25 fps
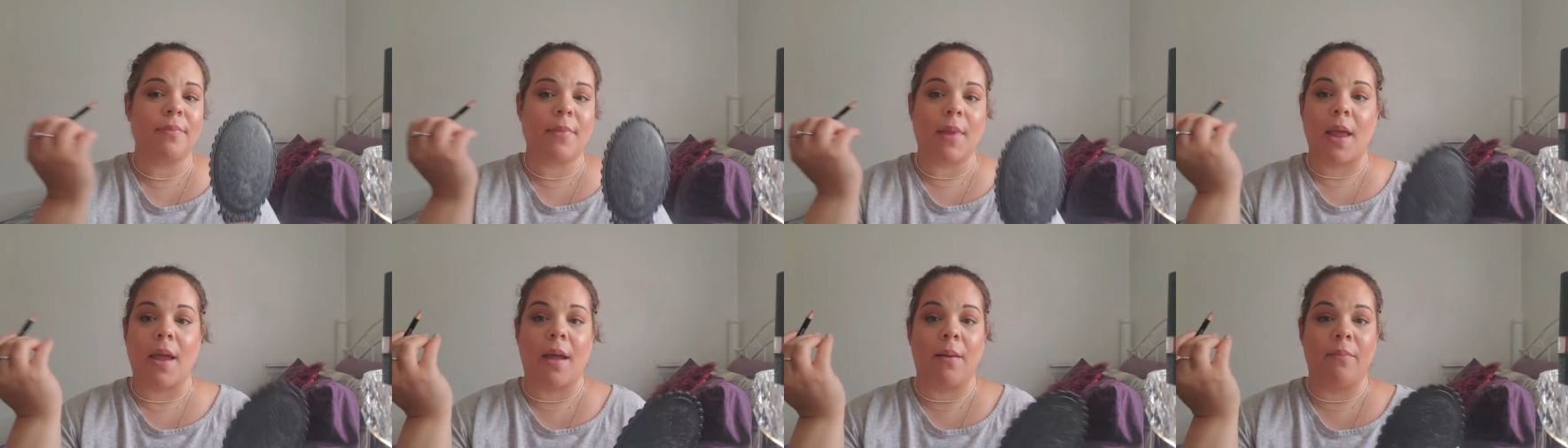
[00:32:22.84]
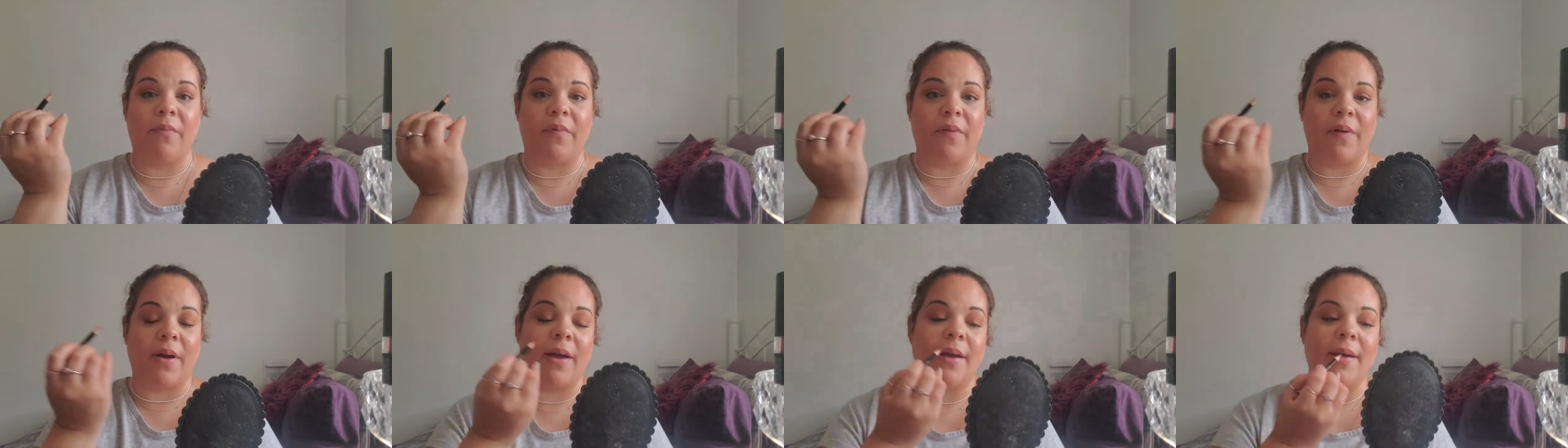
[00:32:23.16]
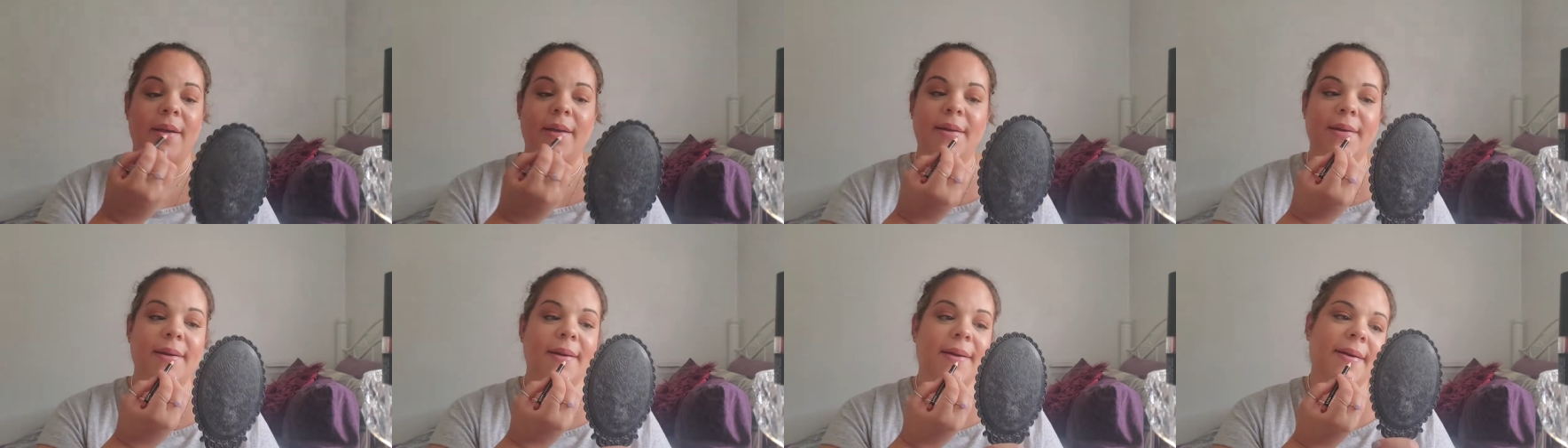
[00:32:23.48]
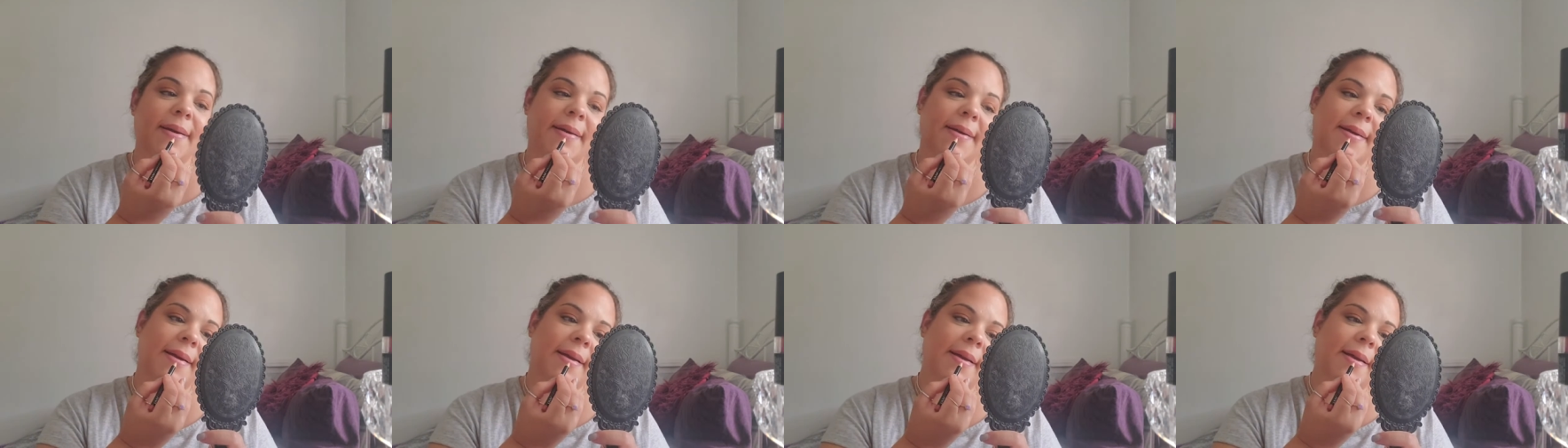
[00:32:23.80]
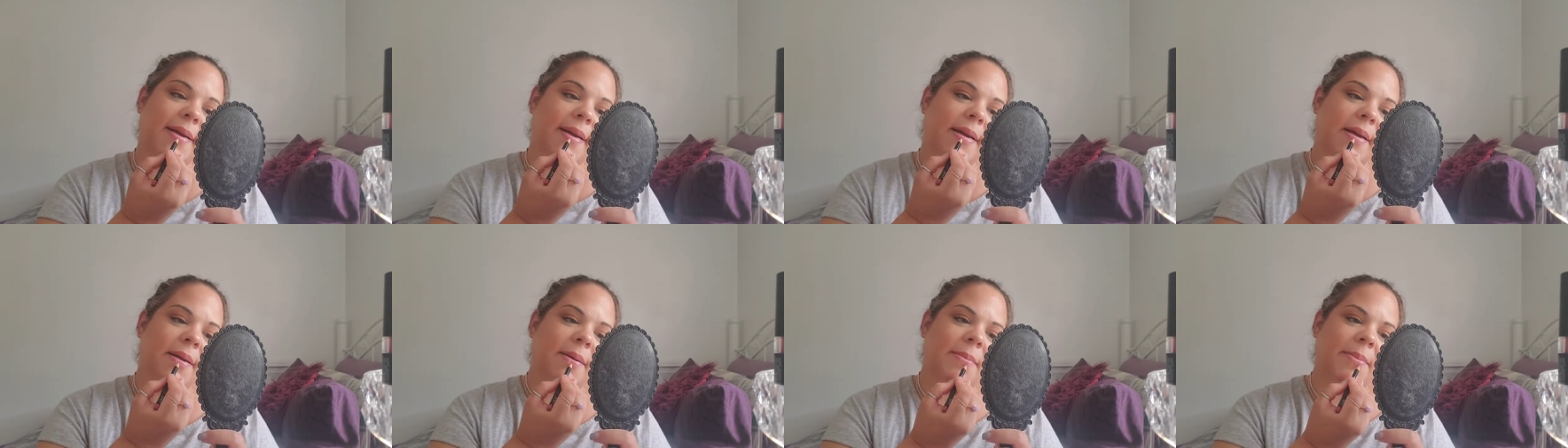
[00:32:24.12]
I'm fine.
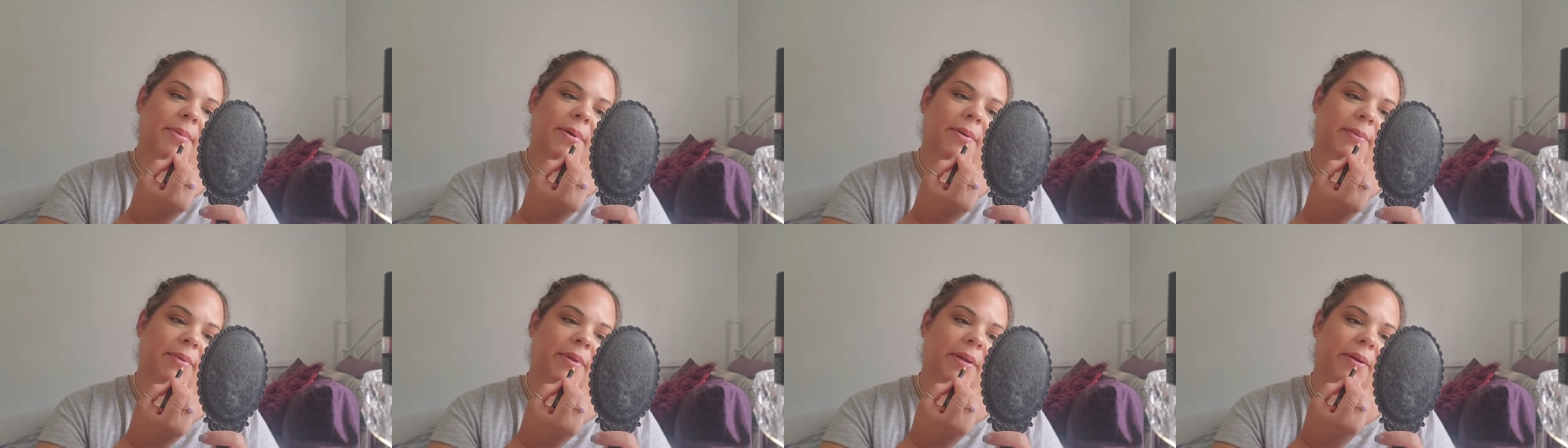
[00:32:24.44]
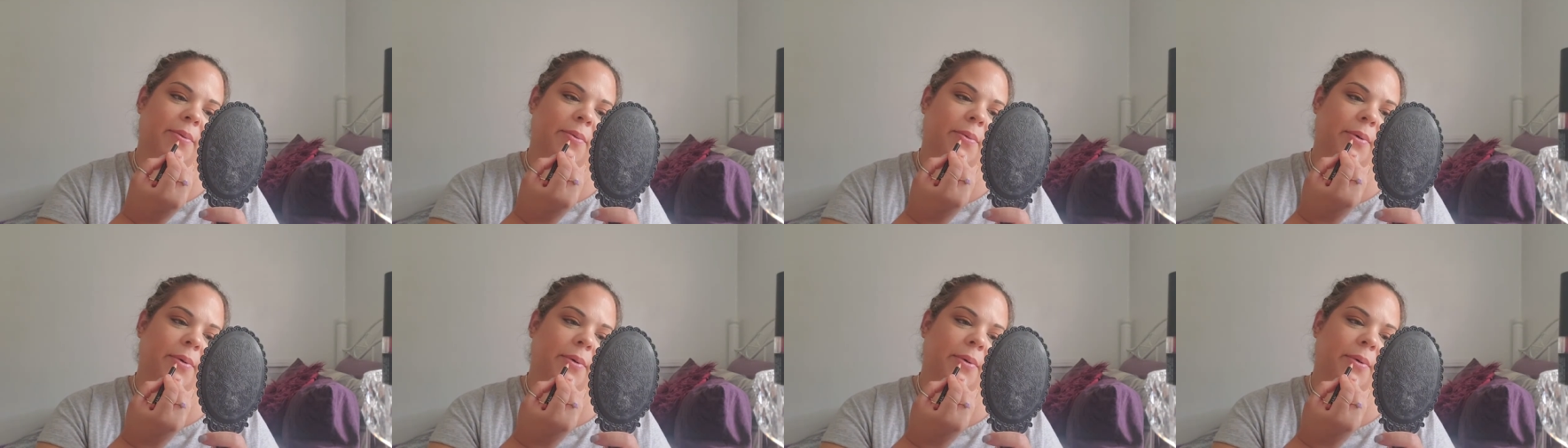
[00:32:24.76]
But like,